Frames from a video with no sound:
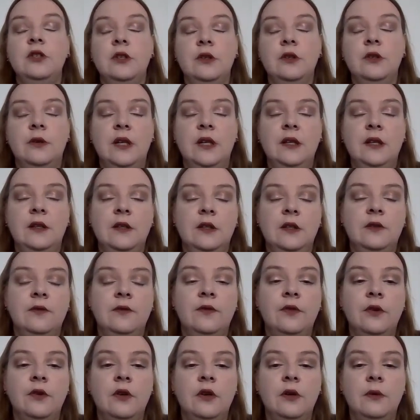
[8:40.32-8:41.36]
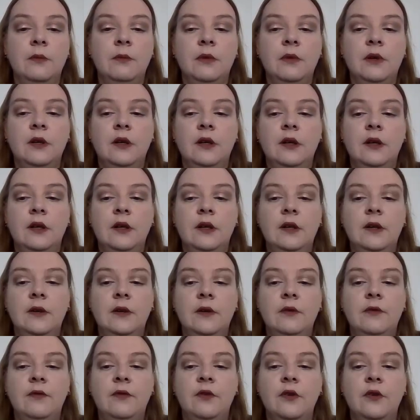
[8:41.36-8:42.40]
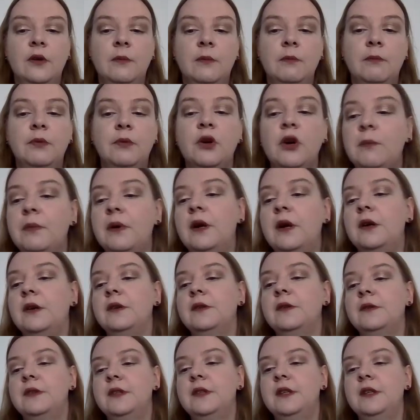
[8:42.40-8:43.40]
generated from proper